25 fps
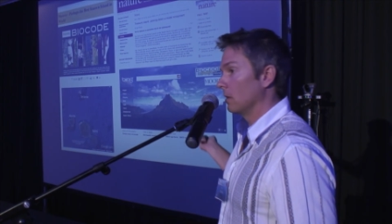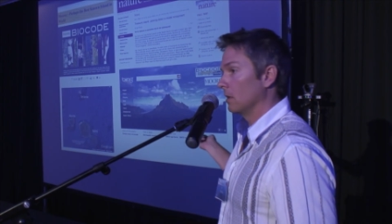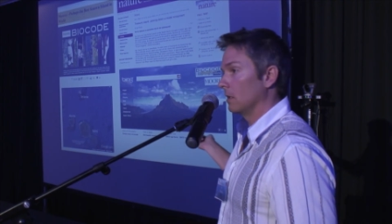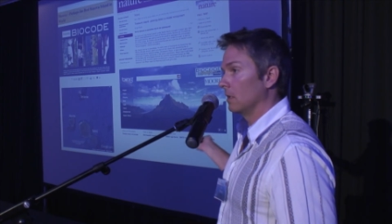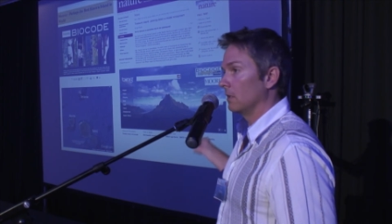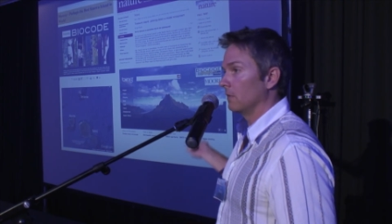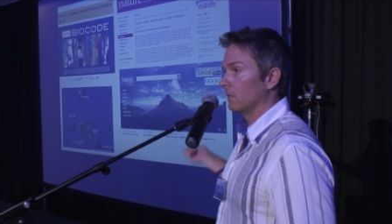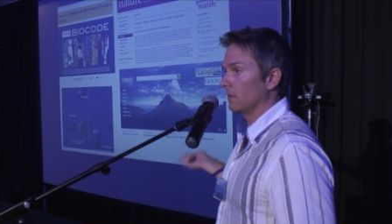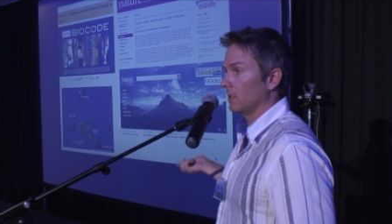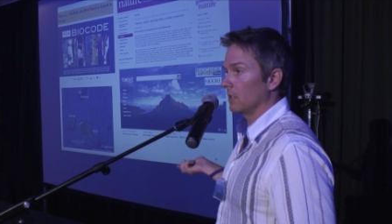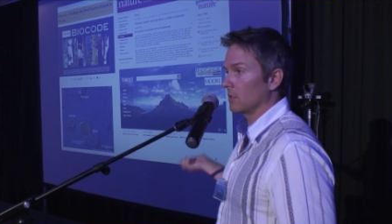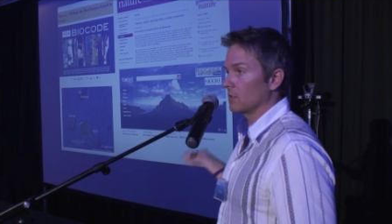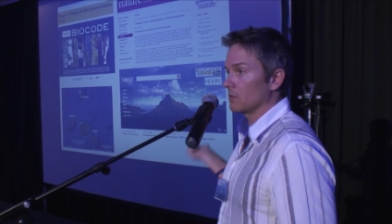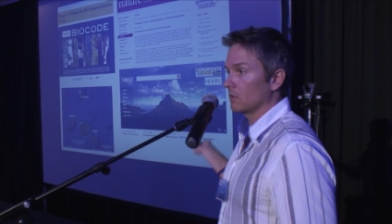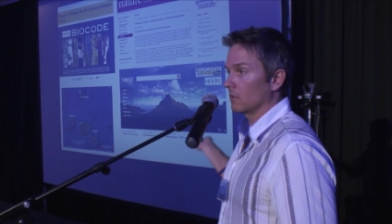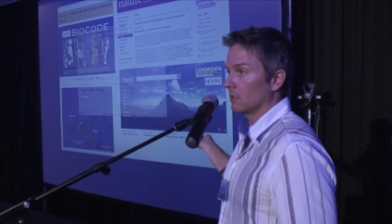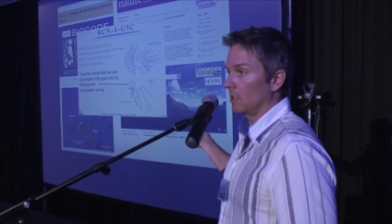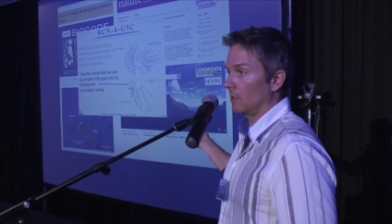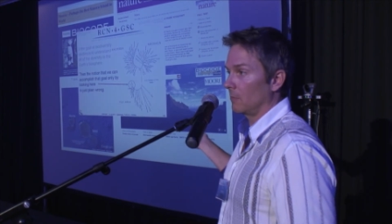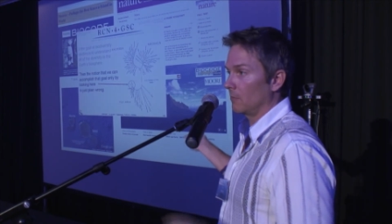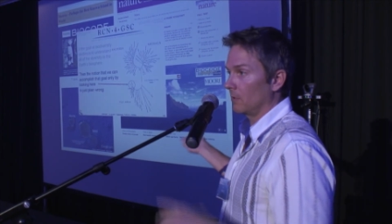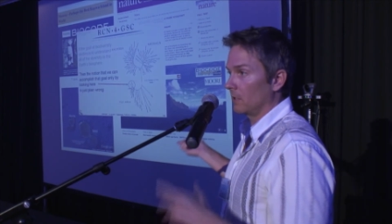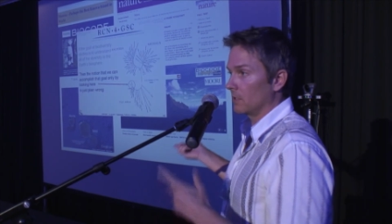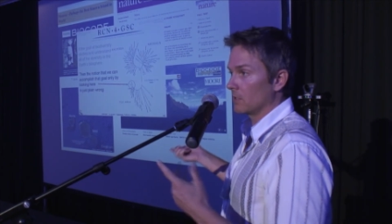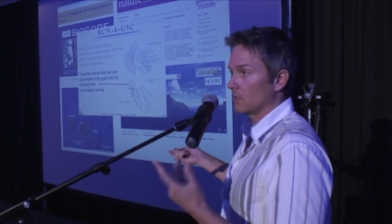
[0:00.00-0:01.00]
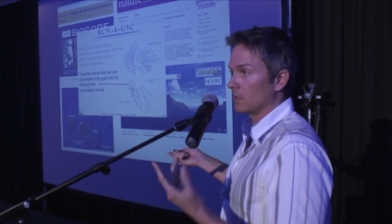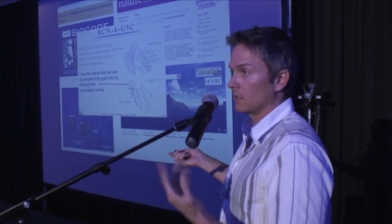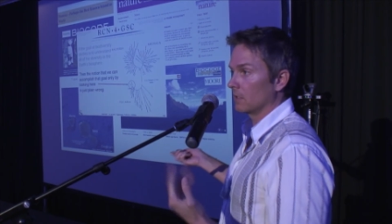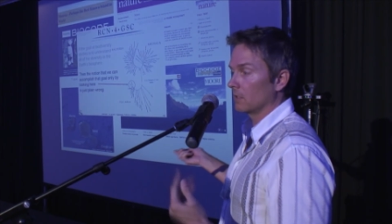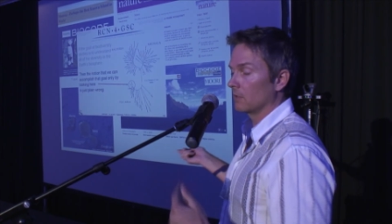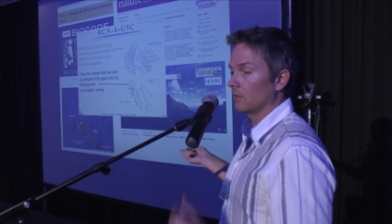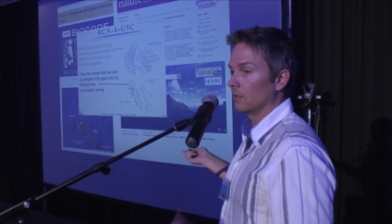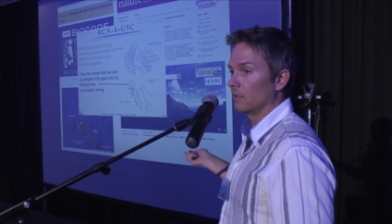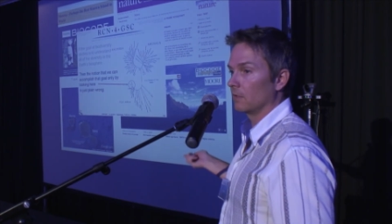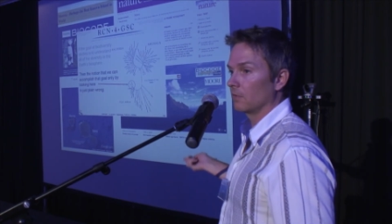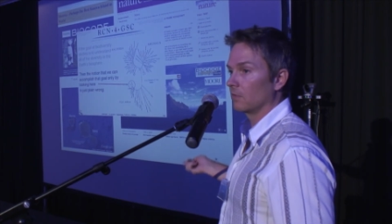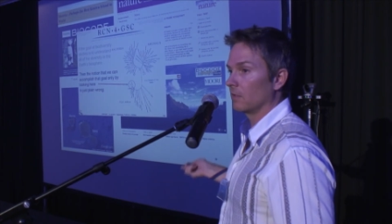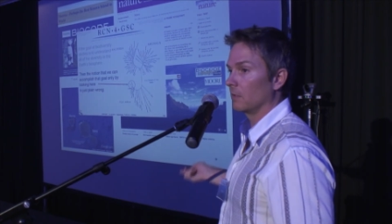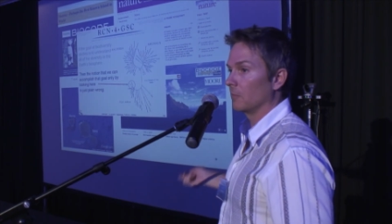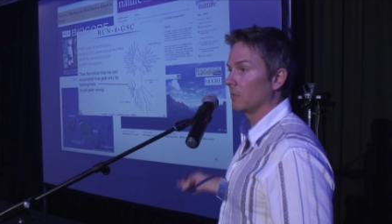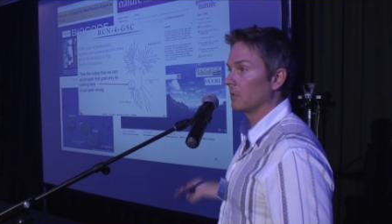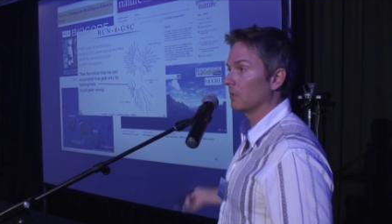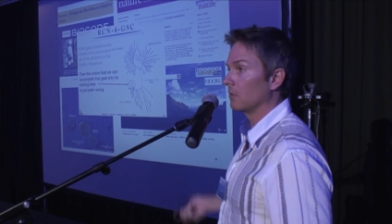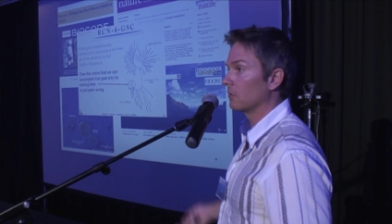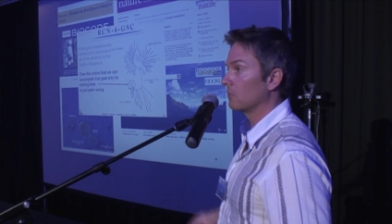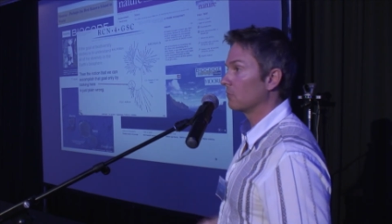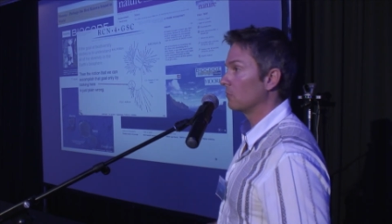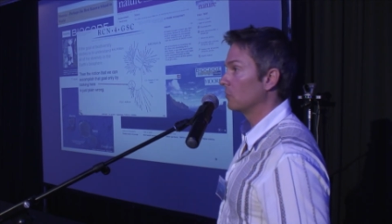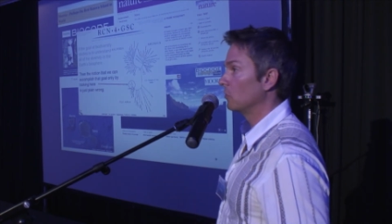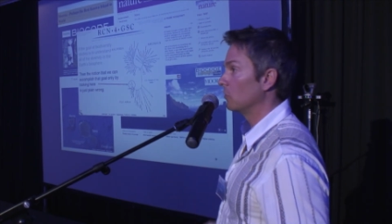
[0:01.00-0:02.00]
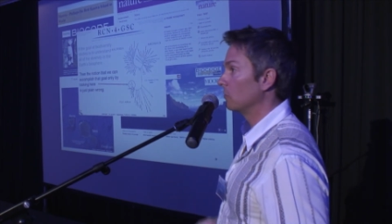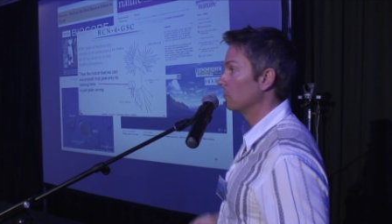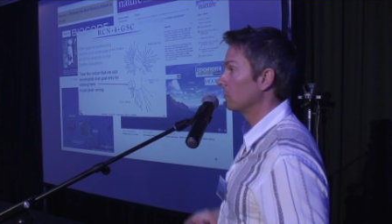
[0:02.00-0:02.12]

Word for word: and international collaboration, including some in this